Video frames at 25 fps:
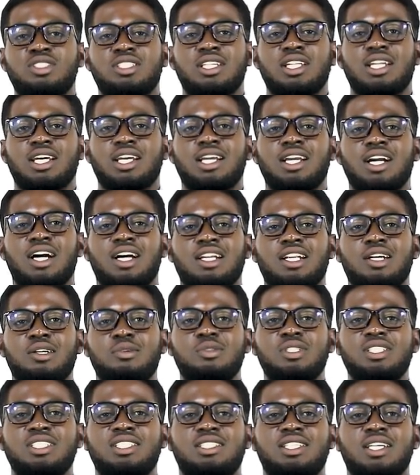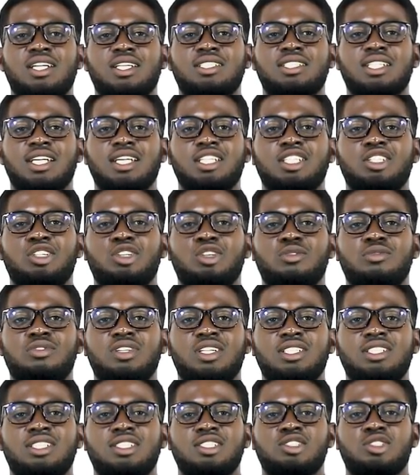to the Ghana Research and
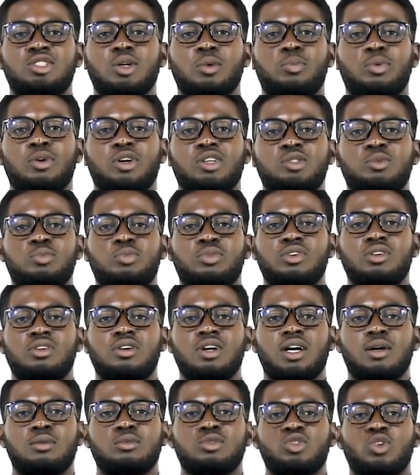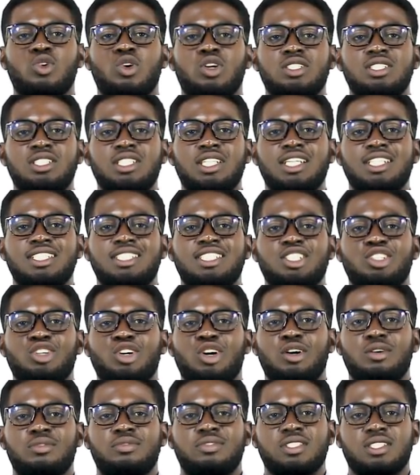Innovation Support Program's Coordinating
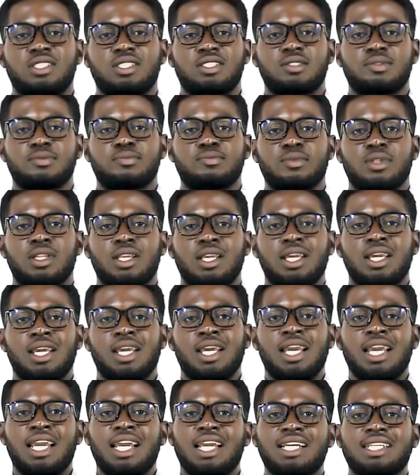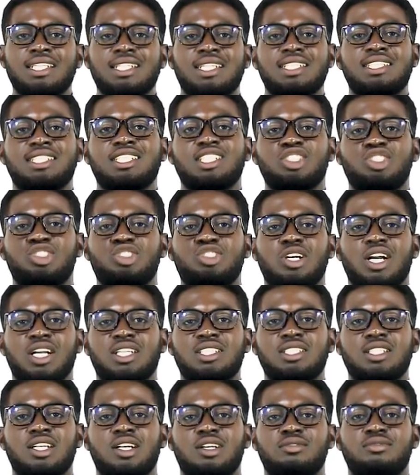Office. In this
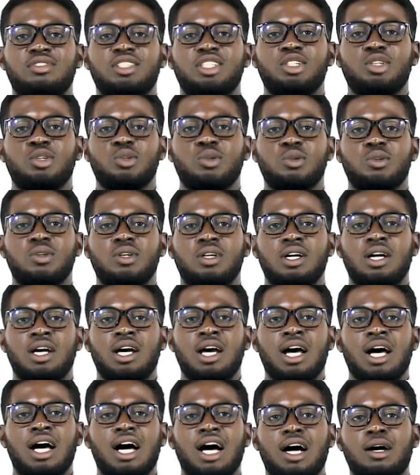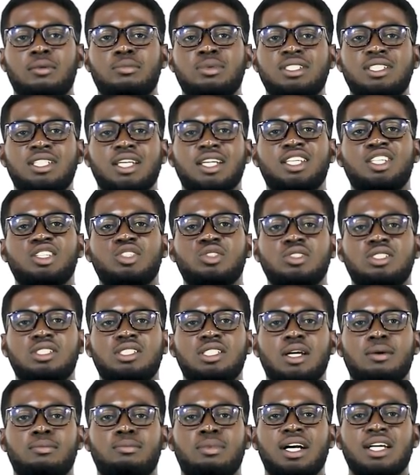instructional video, I'll be taking you
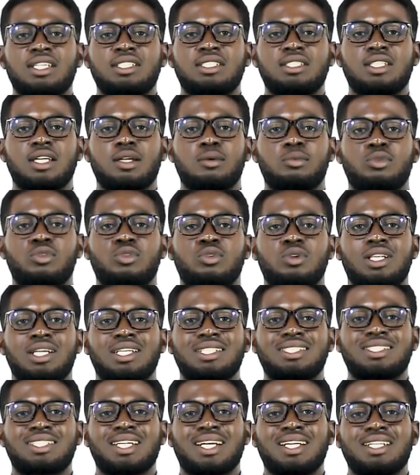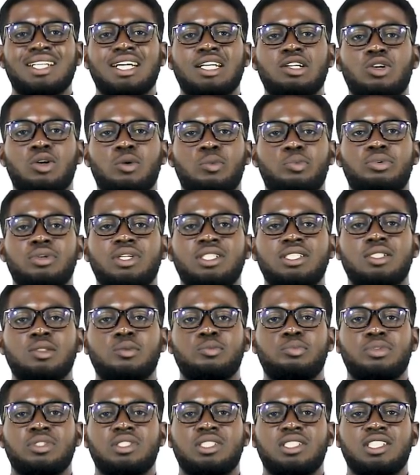step by step through the standard operating
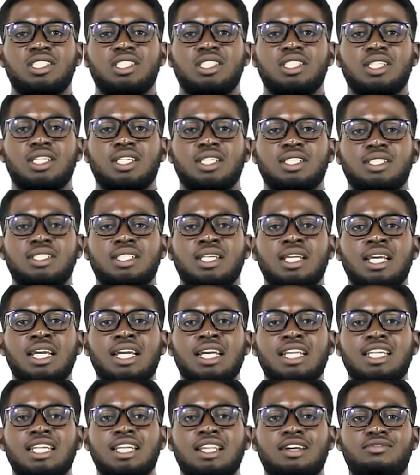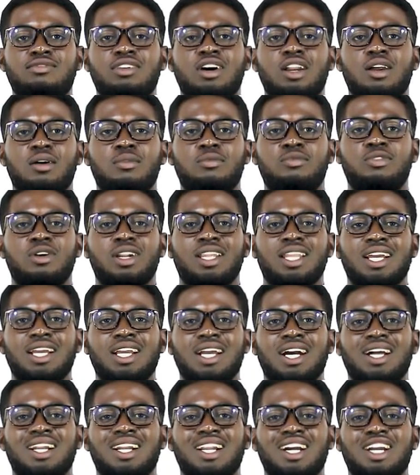procedures developed for the
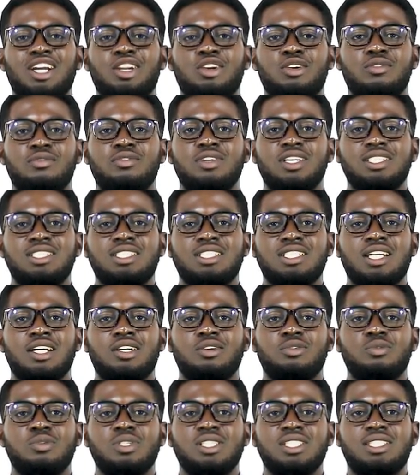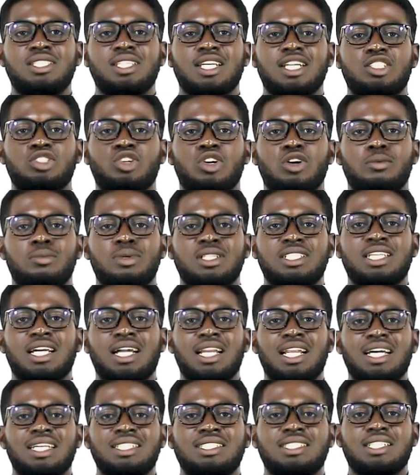Ghana Innovation and Research
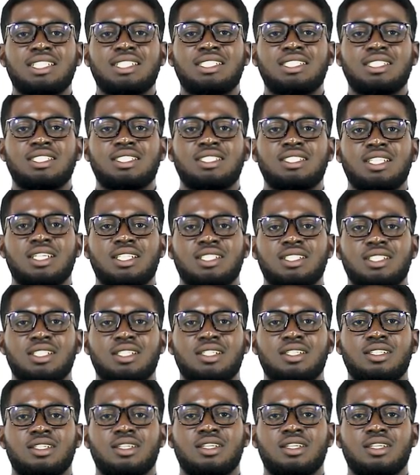Commercialization Center.